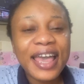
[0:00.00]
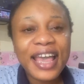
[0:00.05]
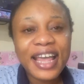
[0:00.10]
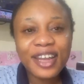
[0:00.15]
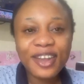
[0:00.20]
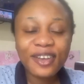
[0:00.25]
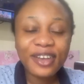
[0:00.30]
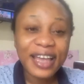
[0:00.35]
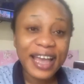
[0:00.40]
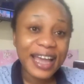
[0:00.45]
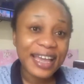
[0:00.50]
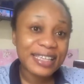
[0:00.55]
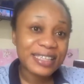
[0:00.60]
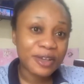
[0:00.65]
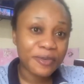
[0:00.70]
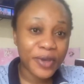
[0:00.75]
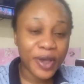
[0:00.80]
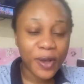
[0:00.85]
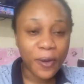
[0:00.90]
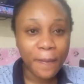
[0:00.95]
Hello guys,
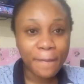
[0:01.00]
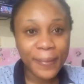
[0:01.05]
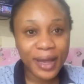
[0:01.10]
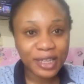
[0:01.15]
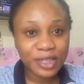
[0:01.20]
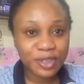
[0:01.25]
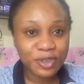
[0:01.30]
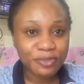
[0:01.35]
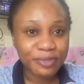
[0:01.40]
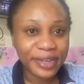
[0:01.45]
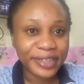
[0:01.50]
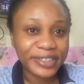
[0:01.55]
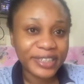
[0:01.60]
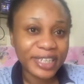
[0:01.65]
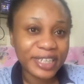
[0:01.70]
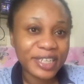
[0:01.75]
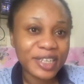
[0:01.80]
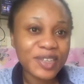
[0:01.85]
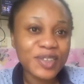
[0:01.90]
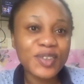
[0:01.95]
and welcome back to my
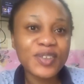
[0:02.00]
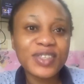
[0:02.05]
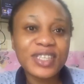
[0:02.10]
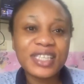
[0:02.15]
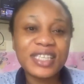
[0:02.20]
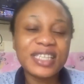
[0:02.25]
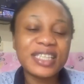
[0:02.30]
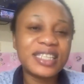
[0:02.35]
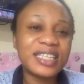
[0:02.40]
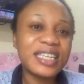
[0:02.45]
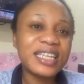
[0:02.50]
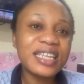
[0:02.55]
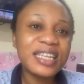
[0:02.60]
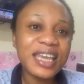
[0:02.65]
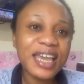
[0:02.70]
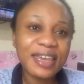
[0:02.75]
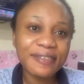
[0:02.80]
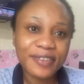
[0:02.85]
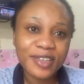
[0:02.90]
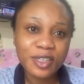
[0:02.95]
channel. So this is
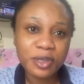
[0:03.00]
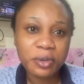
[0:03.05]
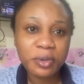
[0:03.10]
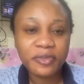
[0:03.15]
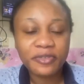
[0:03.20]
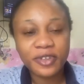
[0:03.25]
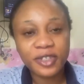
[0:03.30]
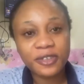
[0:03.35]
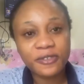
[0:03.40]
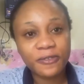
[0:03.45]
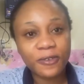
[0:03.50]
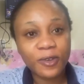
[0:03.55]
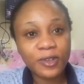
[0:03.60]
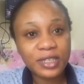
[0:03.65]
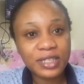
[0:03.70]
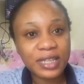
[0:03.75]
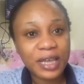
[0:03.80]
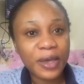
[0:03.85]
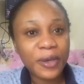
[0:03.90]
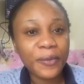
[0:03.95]
Lilian. If you're coming for the
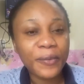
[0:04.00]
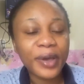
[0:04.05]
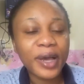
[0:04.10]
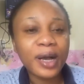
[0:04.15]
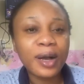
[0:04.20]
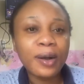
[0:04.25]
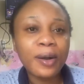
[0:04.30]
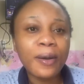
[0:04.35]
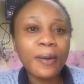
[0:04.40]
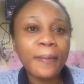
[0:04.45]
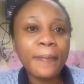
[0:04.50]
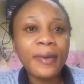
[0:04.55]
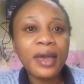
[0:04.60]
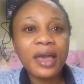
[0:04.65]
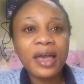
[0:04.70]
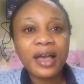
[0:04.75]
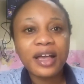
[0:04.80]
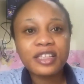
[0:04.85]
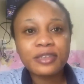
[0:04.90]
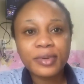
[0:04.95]
first time, welcome.
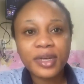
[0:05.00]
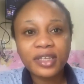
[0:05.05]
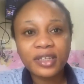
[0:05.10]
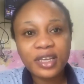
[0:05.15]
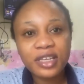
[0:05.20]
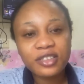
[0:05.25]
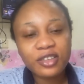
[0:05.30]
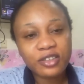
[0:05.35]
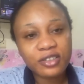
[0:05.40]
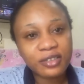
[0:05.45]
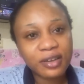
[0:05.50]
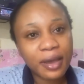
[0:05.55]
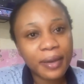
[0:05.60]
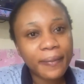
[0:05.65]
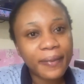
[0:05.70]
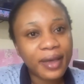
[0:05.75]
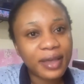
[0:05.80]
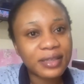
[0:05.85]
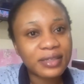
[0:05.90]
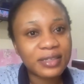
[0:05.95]
As my entire
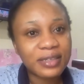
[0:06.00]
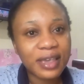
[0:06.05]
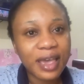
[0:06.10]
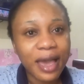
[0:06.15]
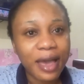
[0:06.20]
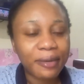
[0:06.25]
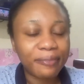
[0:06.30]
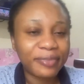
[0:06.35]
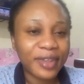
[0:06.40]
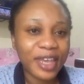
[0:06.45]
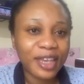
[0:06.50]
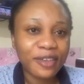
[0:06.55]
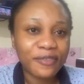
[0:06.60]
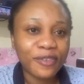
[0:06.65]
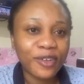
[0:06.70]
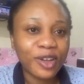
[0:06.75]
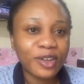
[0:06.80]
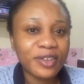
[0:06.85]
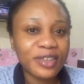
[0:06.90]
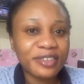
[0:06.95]
subscribers, yeah, thank you
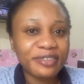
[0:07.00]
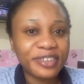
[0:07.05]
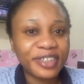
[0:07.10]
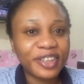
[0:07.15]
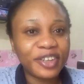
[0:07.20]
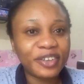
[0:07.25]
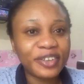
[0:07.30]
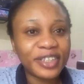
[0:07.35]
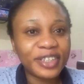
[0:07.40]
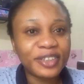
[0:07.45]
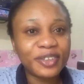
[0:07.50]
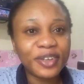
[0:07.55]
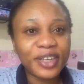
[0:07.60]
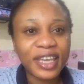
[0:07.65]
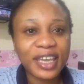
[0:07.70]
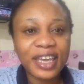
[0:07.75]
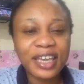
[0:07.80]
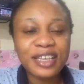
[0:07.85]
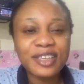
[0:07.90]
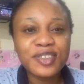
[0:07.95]
for always returning.
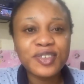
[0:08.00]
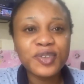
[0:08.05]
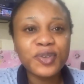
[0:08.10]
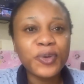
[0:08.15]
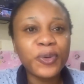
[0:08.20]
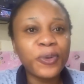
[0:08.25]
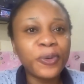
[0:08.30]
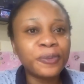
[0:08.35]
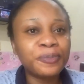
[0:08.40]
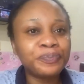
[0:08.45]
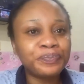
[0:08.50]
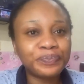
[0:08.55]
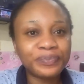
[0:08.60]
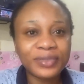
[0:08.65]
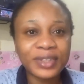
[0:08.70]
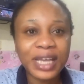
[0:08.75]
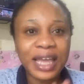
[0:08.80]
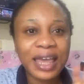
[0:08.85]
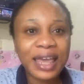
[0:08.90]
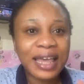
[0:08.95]
Okay, so
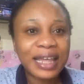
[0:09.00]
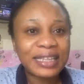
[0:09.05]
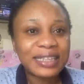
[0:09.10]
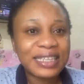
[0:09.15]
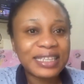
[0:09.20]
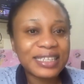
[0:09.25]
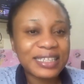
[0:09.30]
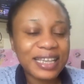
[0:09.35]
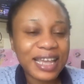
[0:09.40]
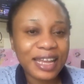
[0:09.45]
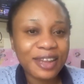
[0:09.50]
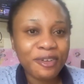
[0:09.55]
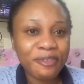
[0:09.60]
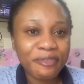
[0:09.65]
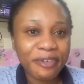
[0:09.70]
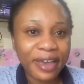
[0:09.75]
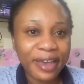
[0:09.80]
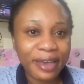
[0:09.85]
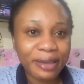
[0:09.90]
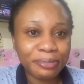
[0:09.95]
this is kind
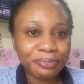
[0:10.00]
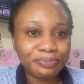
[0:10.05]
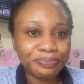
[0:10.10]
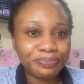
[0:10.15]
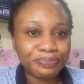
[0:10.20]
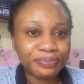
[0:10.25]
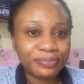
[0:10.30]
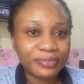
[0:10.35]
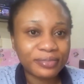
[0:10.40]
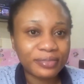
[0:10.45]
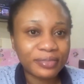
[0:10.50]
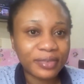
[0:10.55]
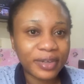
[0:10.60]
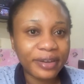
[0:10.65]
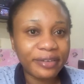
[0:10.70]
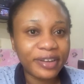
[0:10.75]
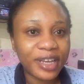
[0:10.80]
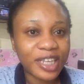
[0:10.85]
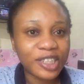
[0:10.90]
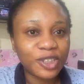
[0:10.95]
of a
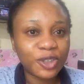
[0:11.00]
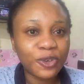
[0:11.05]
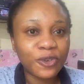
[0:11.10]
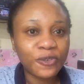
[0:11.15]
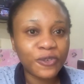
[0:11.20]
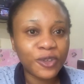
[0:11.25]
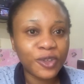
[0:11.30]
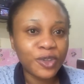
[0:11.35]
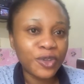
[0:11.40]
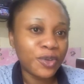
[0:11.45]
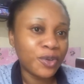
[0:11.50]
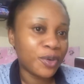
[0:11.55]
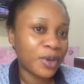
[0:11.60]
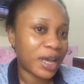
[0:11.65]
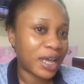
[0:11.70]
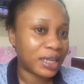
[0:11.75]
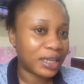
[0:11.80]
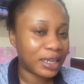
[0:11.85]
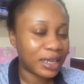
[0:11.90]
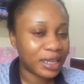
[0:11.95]
reaction
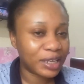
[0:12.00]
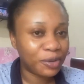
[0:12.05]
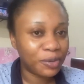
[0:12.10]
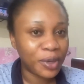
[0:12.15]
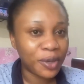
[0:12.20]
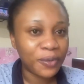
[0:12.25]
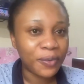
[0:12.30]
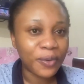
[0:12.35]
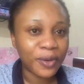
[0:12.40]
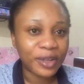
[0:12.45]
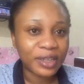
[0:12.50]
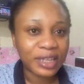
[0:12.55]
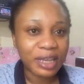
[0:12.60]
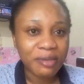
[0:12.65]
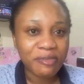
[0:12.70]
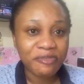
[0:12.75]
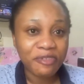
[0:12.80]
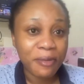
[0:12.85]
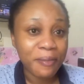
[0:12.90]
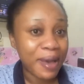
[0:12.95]
video and a quick one
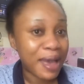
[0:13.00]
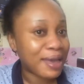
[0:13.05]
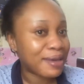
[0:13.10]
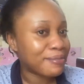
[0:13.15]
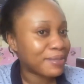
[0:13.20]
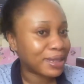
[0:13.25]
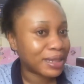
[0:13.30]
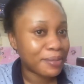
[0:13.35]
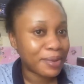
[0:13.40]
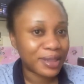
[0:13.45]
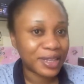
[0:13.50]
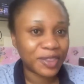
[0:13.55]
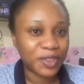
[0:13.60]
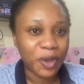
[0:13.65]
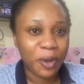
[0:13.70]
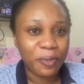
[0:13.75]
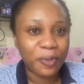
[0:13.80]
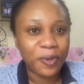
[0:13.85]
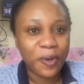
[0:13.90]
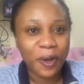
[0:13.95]
here before my madam at the
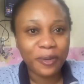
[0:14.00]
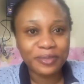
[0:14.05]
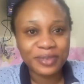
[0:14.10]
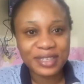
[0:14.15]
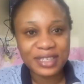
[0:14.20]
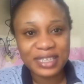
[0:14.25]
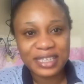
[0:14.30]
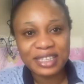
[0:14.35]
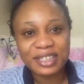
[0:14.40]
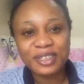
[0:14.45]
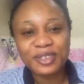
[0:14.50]
top comes in.